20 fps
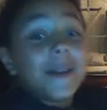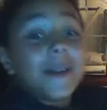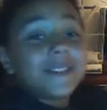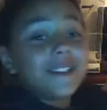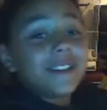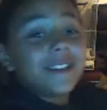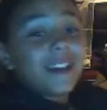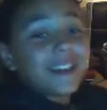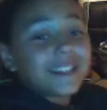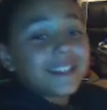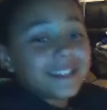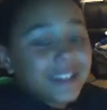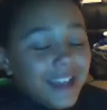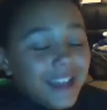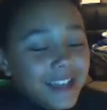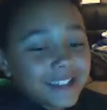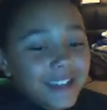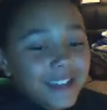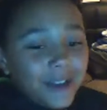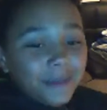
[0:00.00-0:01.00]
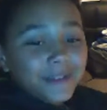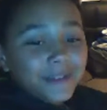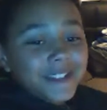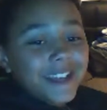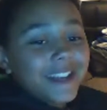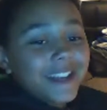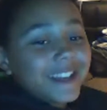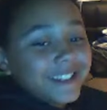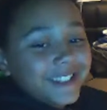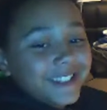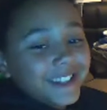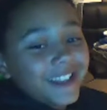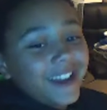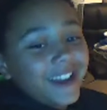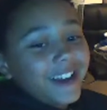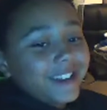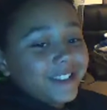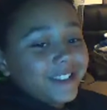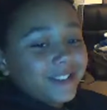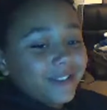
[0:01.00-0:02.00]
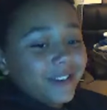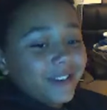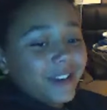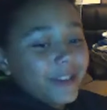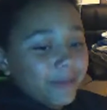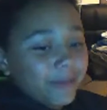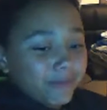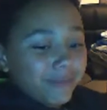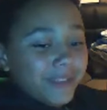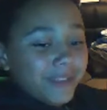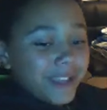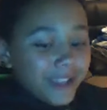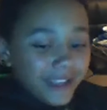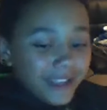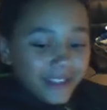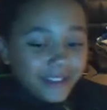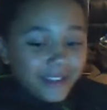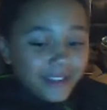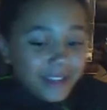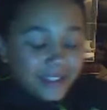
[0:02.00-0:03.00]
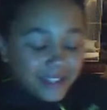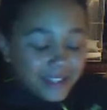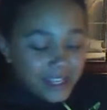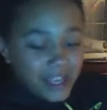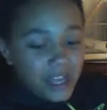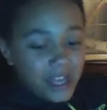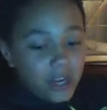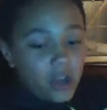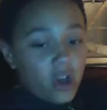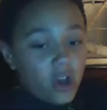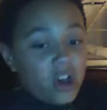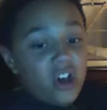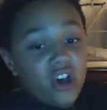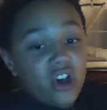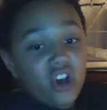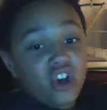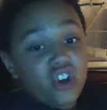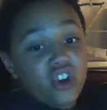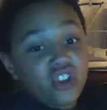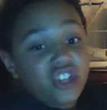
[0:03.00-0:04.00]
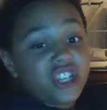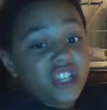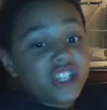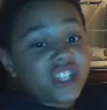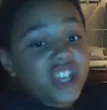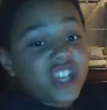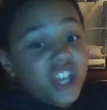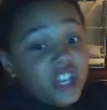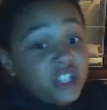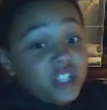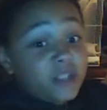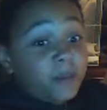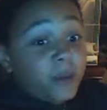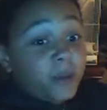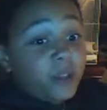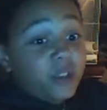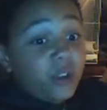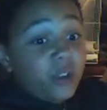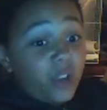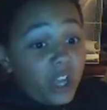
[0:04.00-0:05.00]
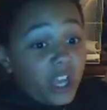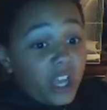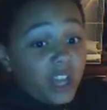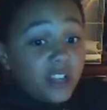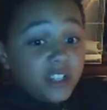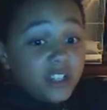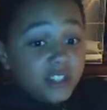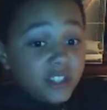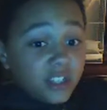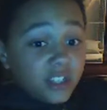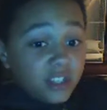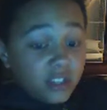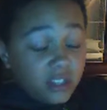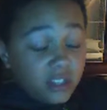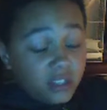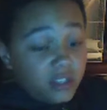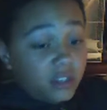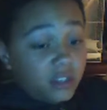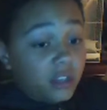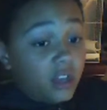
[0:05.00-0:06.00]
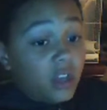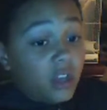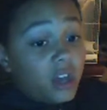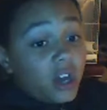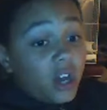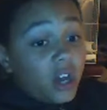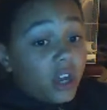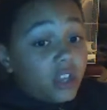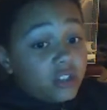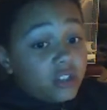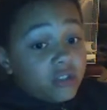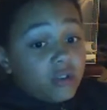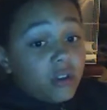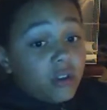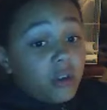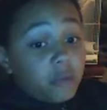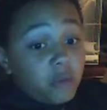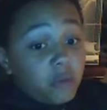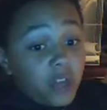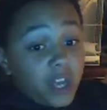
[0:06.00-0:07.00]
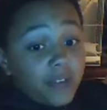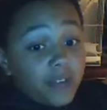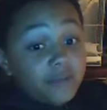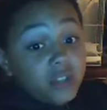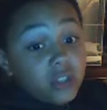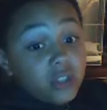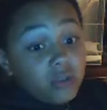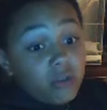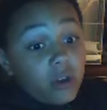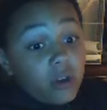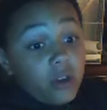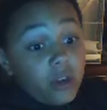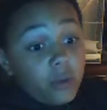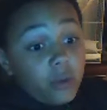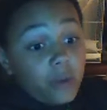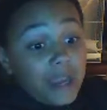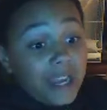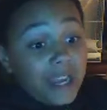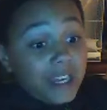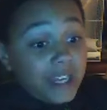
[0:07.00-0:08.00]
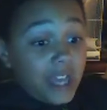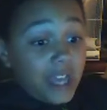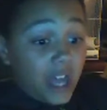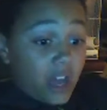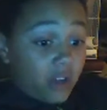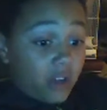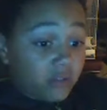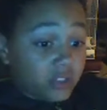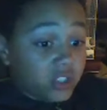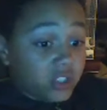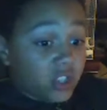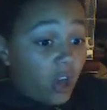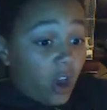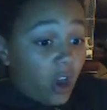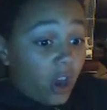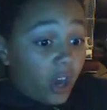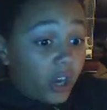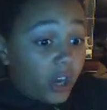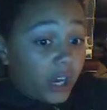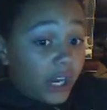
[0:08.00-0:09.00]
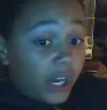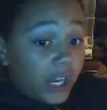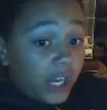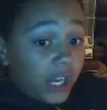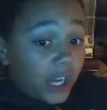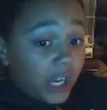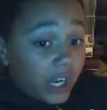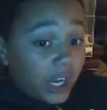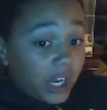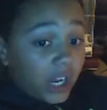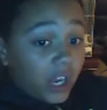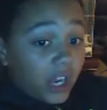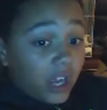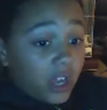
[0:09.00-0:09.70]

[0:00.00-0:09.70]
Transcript: Just as I was getting to the ice cream thing, they said, oh, these kids put their hands in the ice cream. We have to throw it away now. Sorry.